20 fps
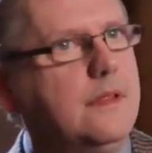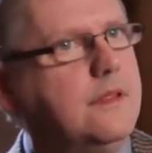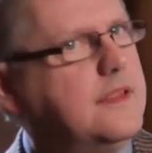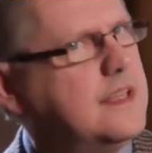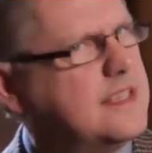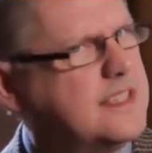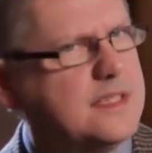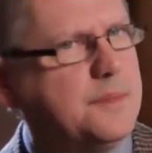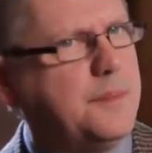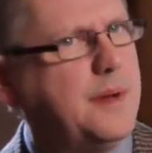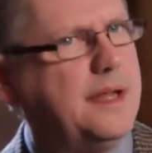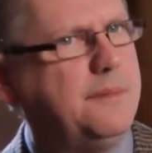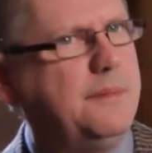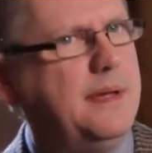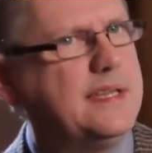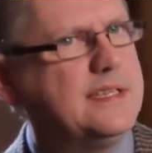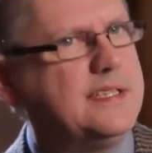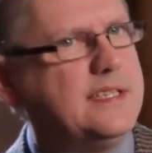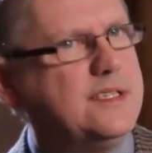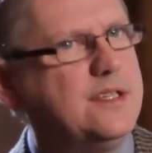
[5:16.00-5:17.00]
This is a bad
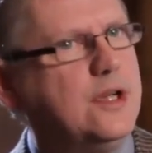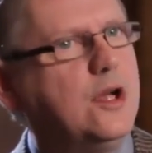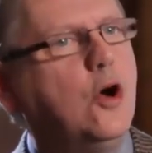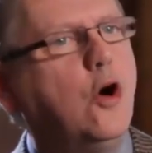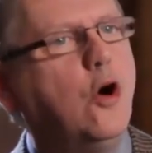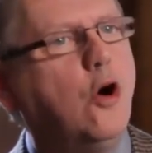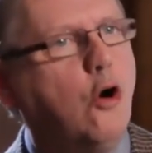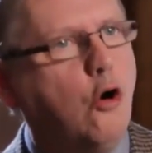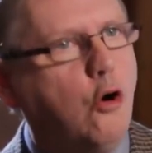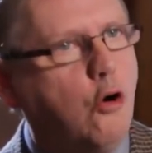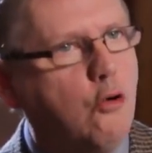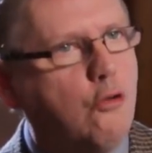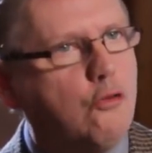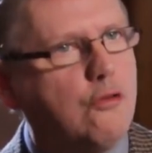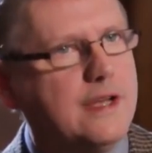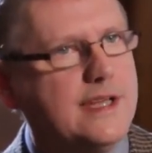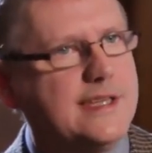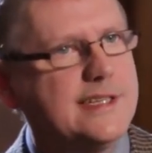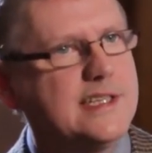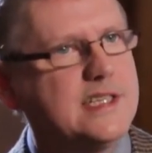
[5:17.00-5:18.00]
message. All
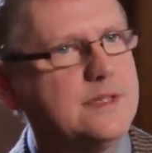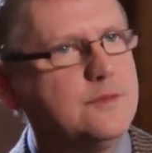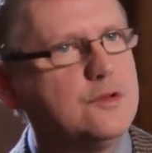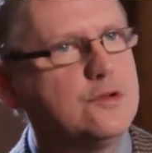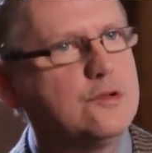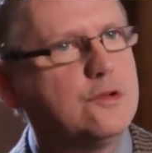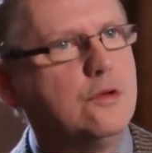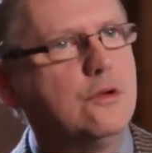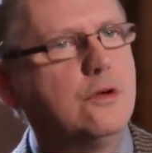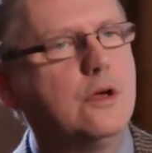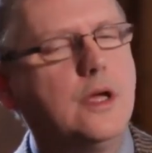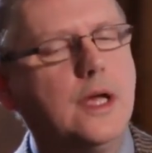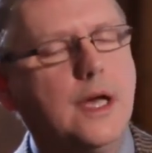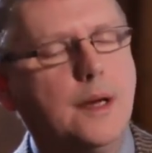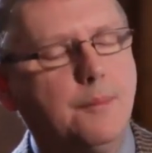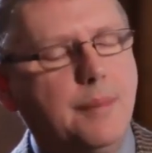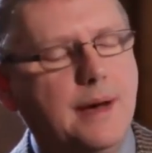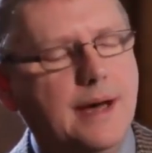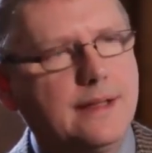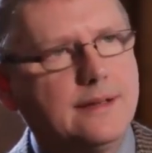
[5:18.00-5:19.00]
racism is wrong,
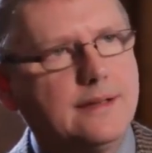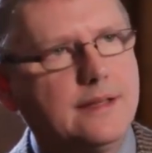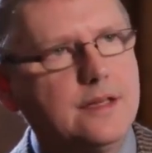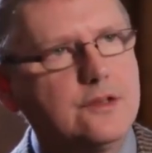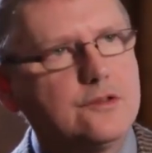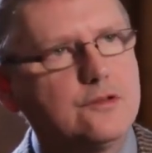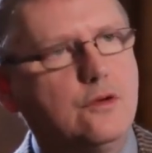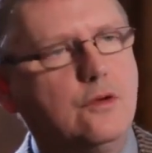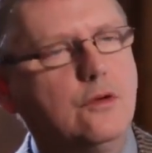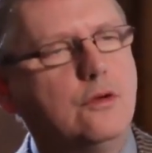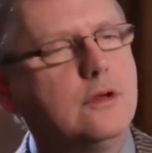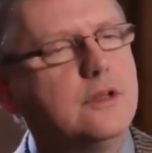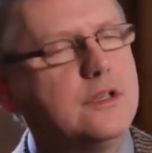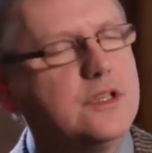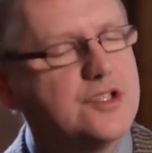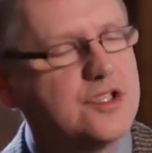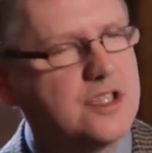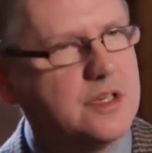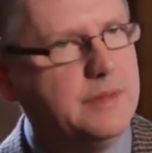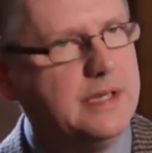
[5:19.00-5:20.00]
apartheid is wrong,
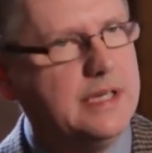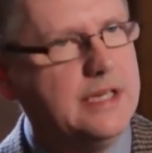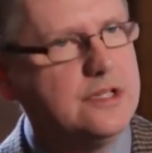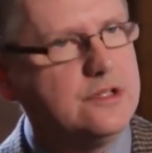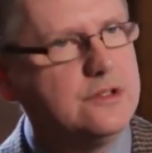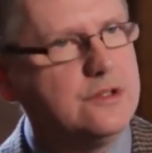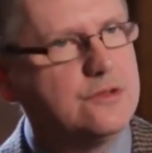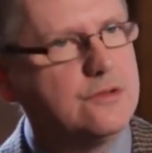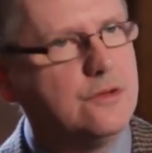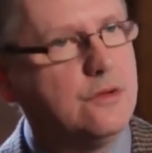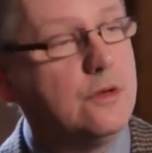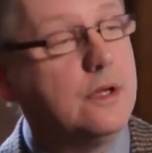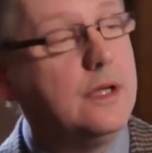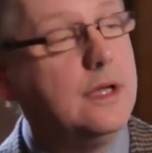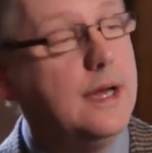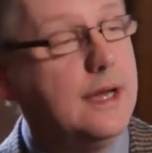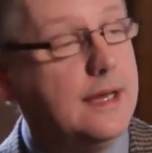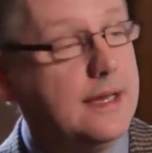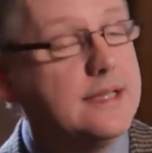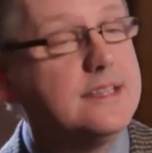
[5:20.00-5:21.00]
discrimination is wrong,
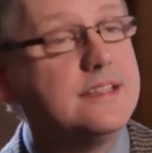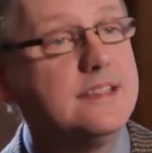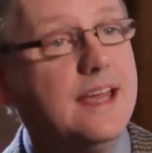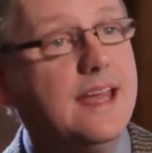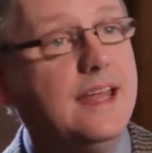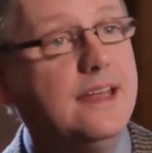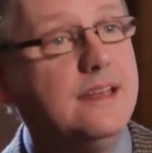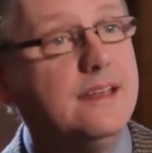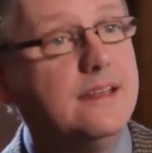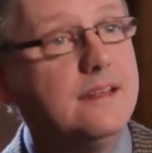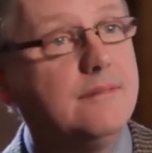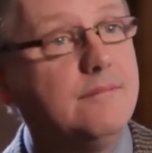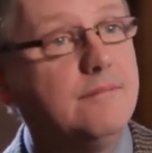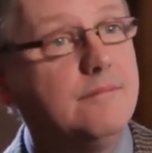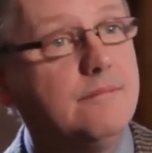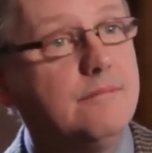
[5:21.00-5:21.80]
and it has to end.